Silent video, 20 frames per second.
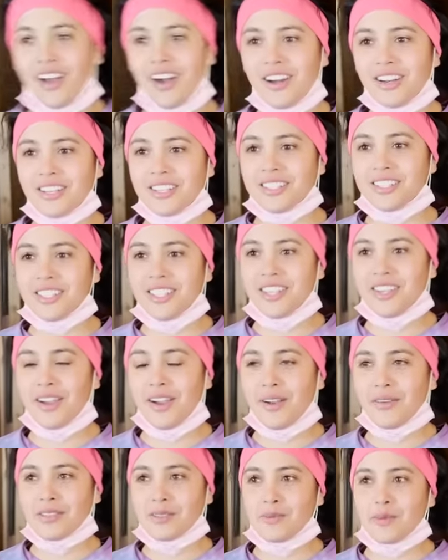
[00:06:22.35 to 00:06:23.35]
Honestly,
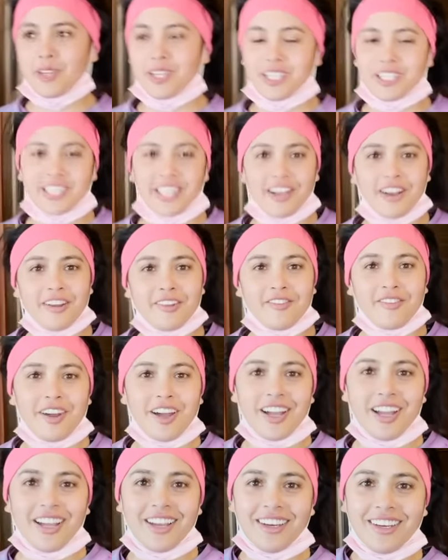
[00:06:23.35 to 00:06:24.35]
I was pretty
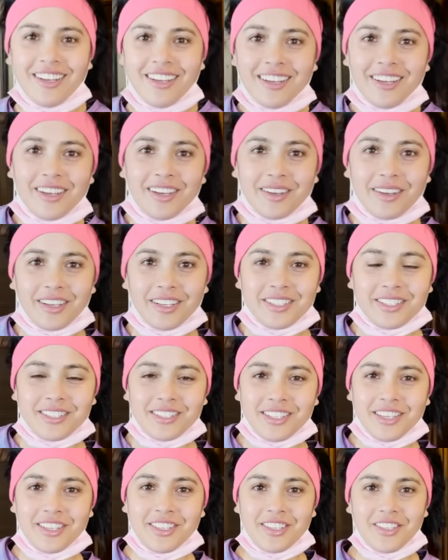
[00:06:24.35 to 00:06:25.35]
terrified because
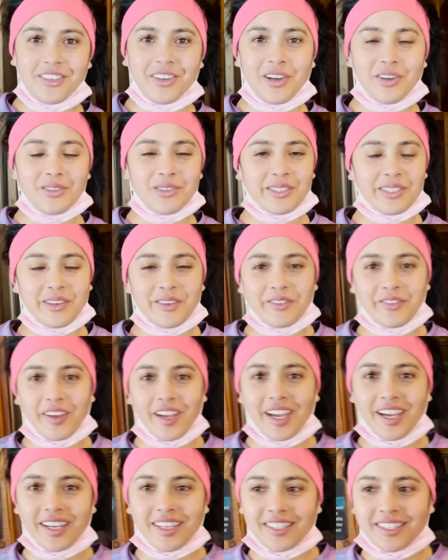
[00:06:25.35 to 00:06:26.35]
you go so
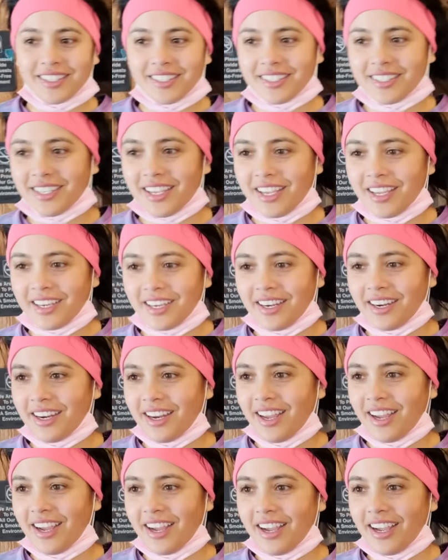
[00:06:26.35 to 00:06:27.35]
fast and
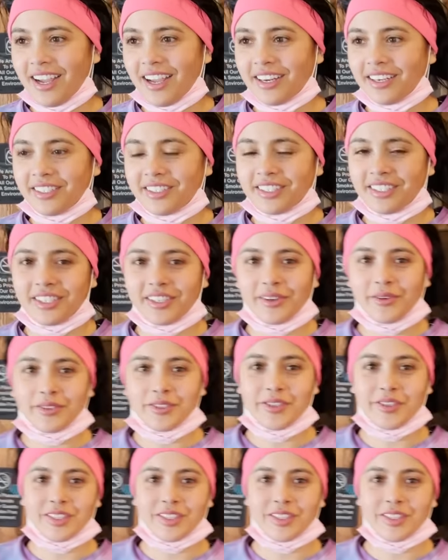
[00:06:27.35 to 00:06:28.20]
I didn't know what to